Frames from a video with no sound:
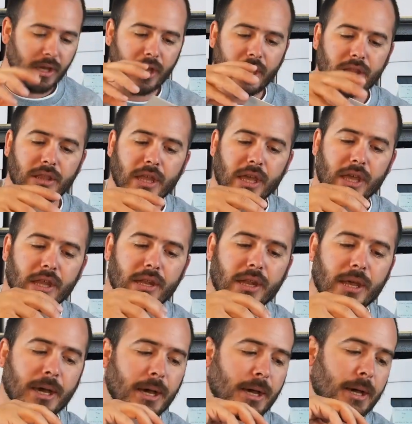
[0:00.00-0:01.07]
And then
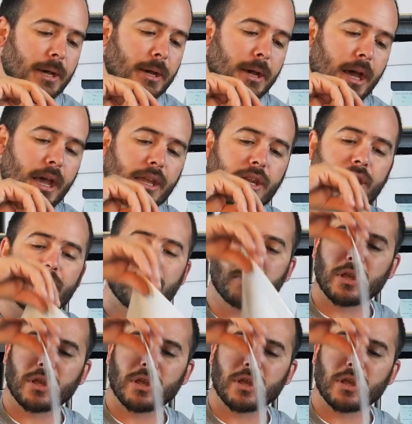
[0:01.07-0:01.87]
I ended up